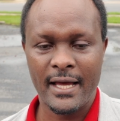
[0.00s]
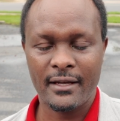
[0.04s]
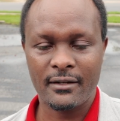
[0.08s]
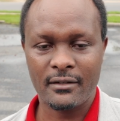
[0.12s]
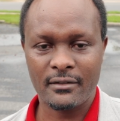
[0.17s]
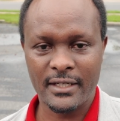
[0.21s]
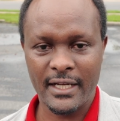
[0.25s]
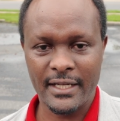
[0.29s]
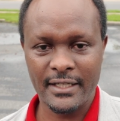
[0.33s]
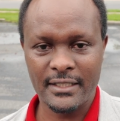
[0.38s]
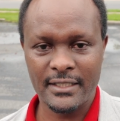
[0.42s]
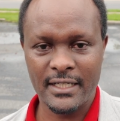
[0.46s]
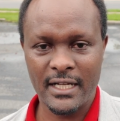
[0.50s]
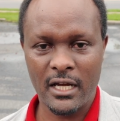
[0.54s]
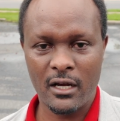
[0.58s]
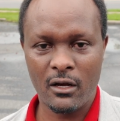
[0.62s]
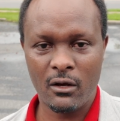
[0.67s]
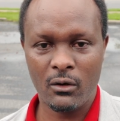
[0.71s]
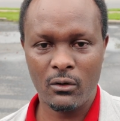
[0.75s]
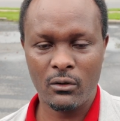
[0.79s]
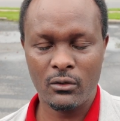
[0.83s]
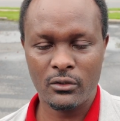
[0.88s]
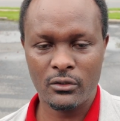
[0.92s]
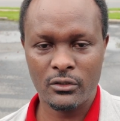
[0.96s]
right
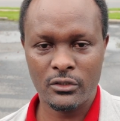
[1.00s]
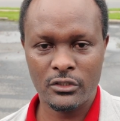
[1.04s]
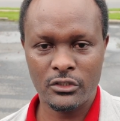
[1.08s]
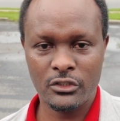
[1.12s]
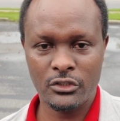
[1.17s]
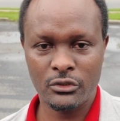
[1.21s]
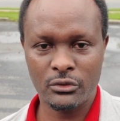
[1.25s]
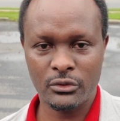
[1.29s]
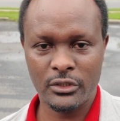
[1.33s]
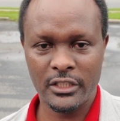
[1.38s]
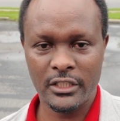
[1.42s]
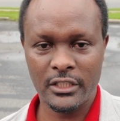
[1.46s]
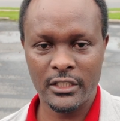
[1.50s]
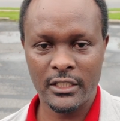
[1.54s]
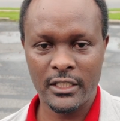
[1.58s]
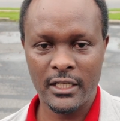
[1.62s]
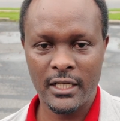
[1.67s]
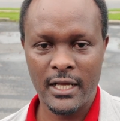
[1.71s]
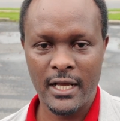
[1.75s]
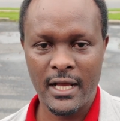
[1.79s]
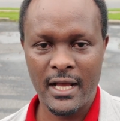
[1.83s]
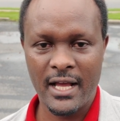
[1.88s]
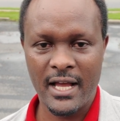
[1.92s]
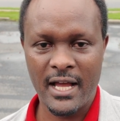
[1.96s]
now during
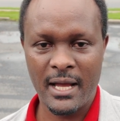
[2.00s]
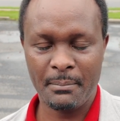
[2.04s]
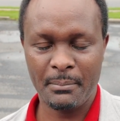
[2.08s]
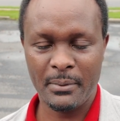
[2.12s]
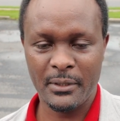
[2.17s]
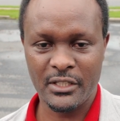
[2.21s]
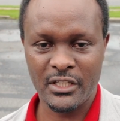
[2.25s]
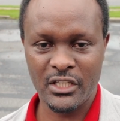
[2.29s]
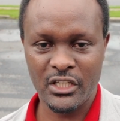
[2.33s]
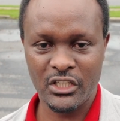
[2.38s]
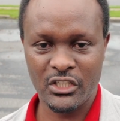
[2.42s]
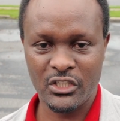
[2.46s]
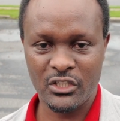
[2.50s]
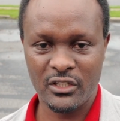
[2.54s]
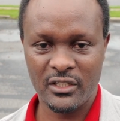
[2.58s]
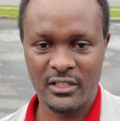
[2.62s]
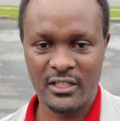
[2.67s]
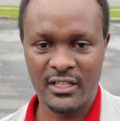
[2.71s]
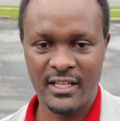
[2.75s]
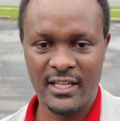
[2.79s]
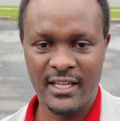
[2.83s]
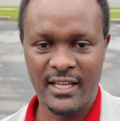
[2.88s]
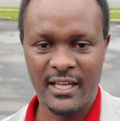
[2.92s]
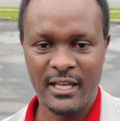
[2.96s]

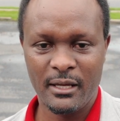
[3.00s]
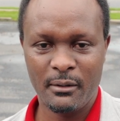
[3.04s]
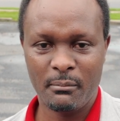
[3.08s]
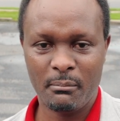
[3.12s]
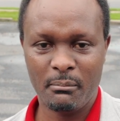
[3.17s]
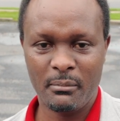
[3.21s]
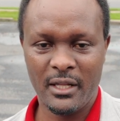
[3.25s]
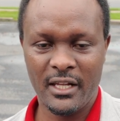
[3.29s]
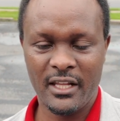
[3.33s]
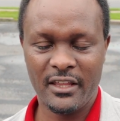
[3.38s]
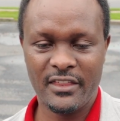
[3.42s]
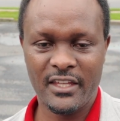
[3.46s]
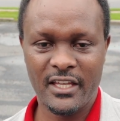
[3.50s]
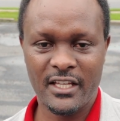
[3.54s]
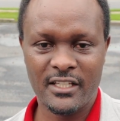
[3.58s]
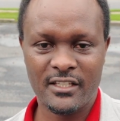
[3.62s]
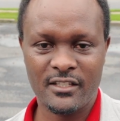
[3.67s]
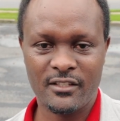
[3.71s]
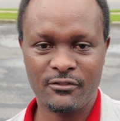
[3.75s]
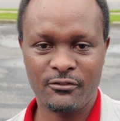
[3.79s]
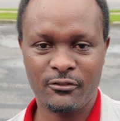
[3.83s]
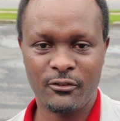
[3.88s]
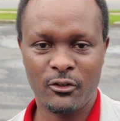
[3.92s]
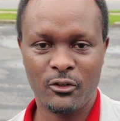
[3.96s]
application. Many
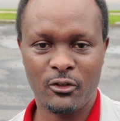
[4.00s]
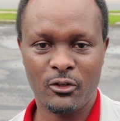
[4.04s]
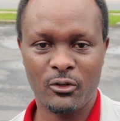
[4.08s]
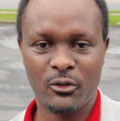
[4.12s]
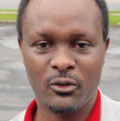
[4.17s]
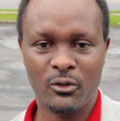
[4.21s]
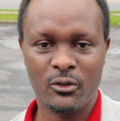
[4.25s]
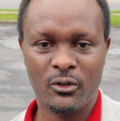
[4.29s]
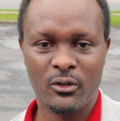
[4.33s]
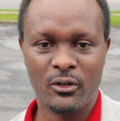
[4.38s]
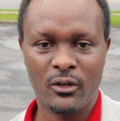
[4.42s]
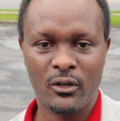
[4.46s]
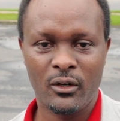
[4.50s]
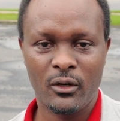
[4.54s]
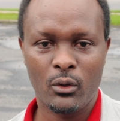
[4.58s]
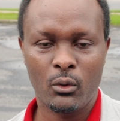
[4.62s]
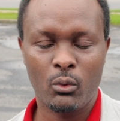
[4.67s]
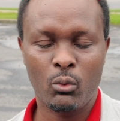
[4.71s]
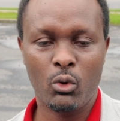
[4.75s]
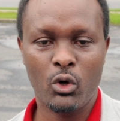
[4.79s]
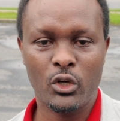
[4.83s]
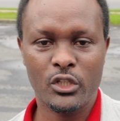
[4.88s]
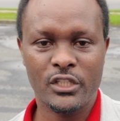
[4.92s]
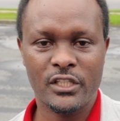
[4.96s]
thanks for
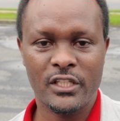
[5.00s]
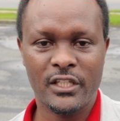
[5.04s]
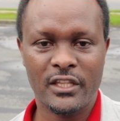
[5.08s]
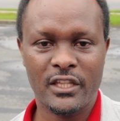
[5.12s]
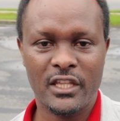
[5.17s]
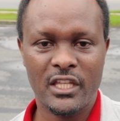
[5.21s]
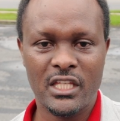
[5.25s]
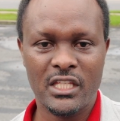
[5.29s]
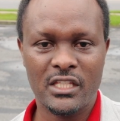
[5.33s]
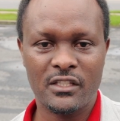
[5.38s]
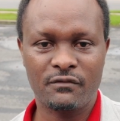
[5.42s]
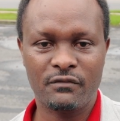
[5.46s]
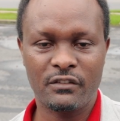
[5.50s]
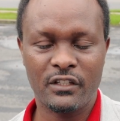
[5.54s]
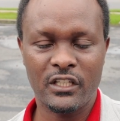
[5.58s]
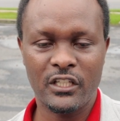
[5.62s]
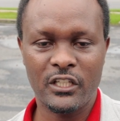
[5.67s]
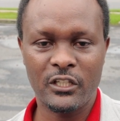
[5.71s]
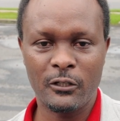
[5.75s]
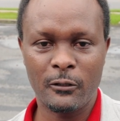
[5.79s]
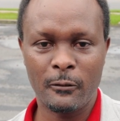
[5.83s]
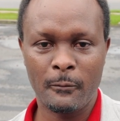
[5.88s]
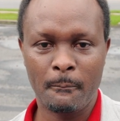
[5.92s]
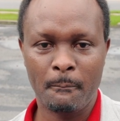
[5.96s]
watching this
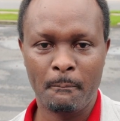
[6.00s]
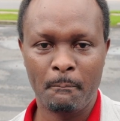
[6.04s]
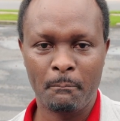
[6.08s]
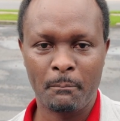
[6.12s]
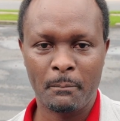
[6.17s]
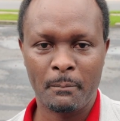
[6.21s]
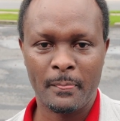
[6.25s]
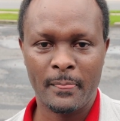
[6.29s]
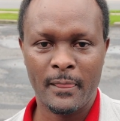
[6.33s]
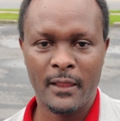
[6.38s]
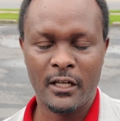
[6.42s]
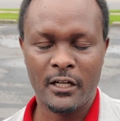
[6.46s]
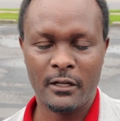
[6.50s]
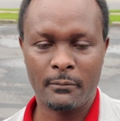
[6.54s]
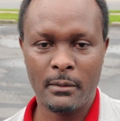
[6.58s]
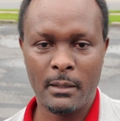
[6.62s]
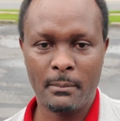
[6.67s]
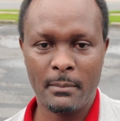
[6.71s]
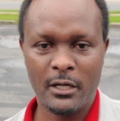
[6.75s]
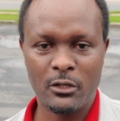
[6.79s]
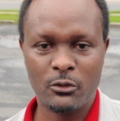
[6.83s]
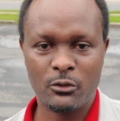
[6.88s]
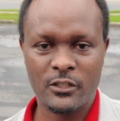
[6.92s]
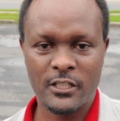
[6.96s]
video.
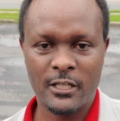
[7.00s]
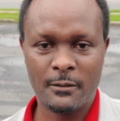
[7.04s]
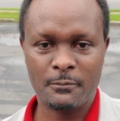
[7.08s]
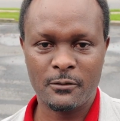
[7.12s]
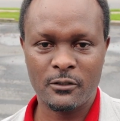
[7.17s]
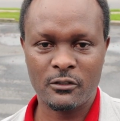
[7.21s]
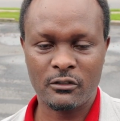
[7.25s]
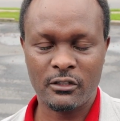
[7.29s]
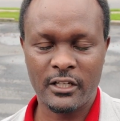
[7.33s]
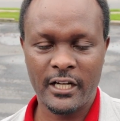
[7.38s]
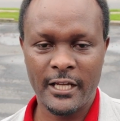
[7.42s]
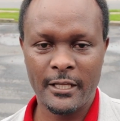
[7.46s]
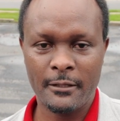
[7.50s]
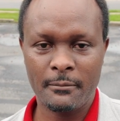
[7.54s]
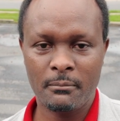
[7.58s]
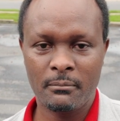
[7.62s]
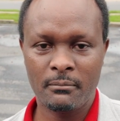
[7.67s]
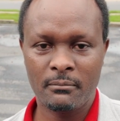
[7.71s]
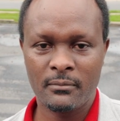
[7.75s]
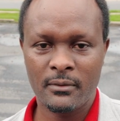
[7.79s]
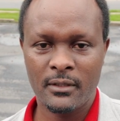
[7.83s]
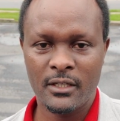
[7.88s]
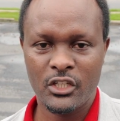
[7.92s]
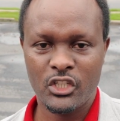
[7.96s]
Remember to subscribe,
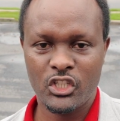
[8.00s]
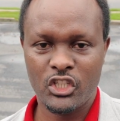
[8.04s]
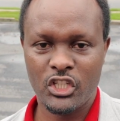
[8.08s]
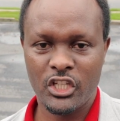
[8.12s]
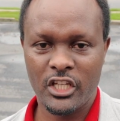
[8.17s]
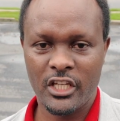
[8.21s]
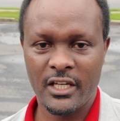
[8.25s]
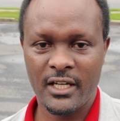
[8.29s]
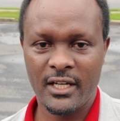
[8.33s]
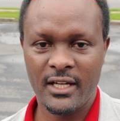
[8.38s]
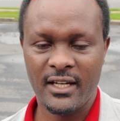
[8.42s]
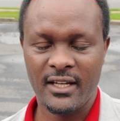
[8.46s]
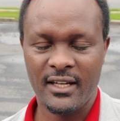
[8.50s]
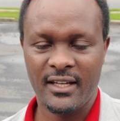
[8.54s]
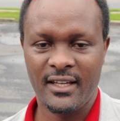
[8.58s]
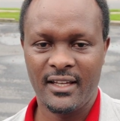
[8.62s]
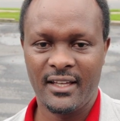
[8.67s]
share,